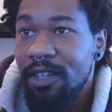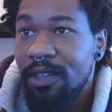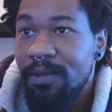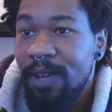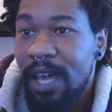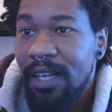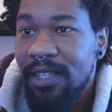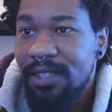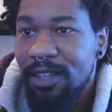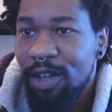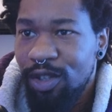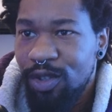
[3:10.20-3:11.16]
X
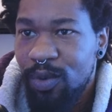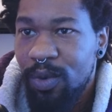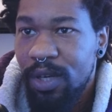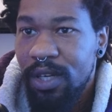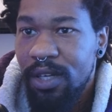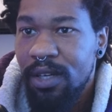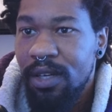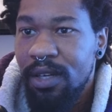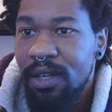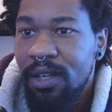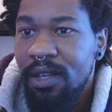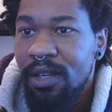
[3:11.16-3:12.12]
or Twitter.
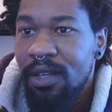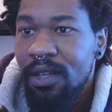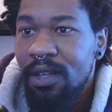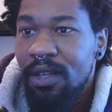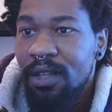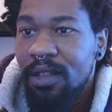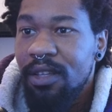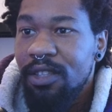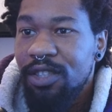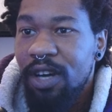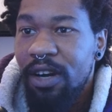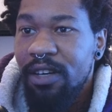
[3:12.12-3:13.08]
They're
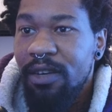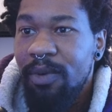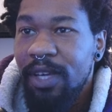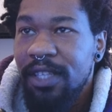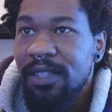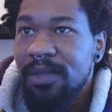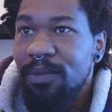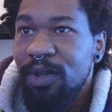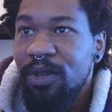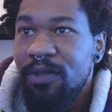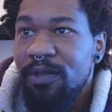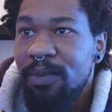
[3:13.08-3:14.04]
starting to make some
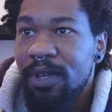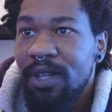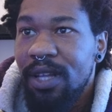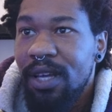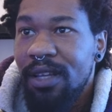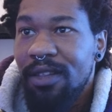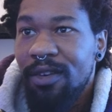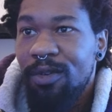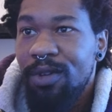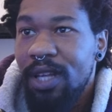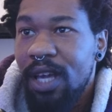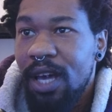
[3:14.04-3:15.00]
moves, but like they're
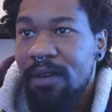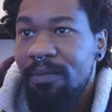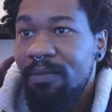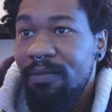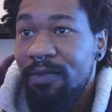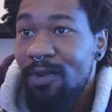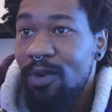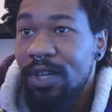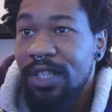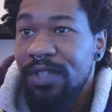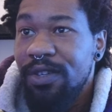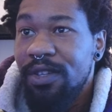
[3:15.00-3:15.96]
only at
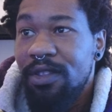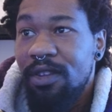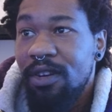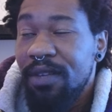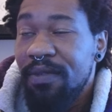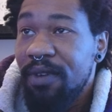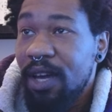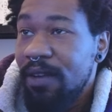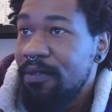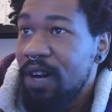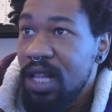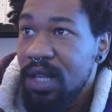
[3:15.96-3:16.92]
435
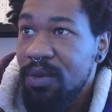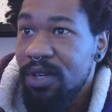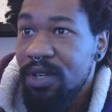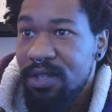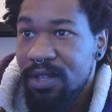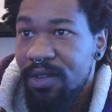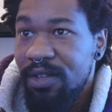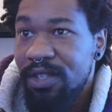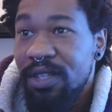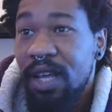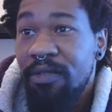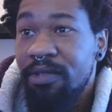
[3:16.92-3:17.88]
followers, so there's
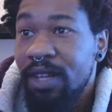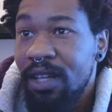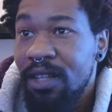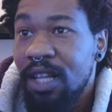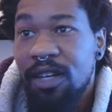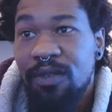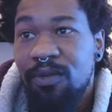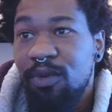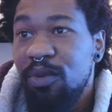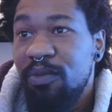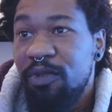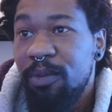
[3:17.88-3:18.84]
definitely a lot of
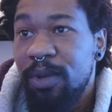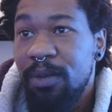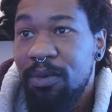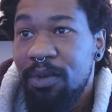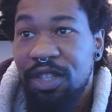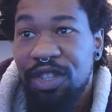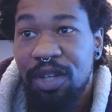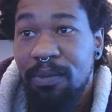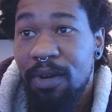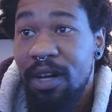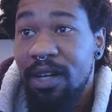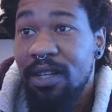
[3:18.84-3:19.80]
room for people to jump
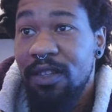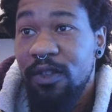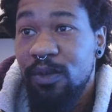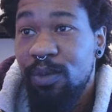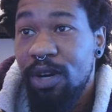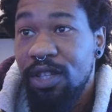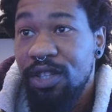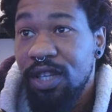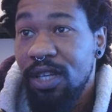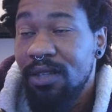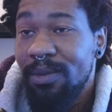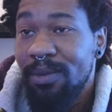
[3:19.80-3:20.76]
onto this
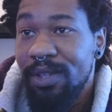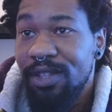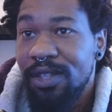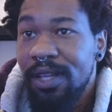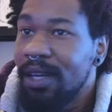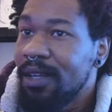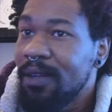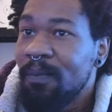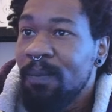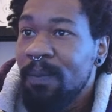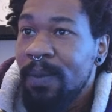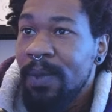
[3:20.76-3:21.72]
project, which, like,
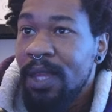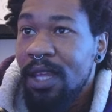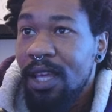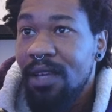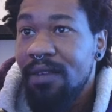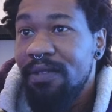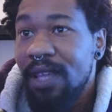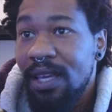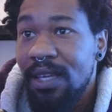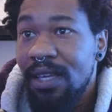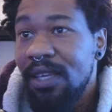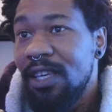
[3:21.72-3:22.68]
if they
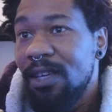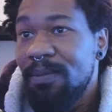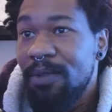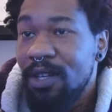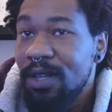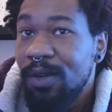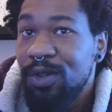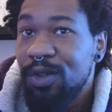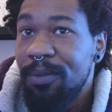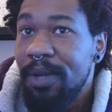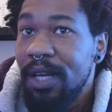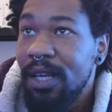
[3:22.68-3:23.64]
can keep their social
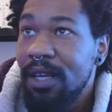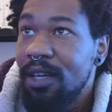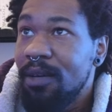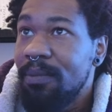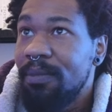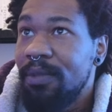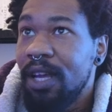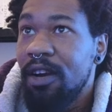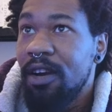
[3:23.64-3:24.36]
media up, they are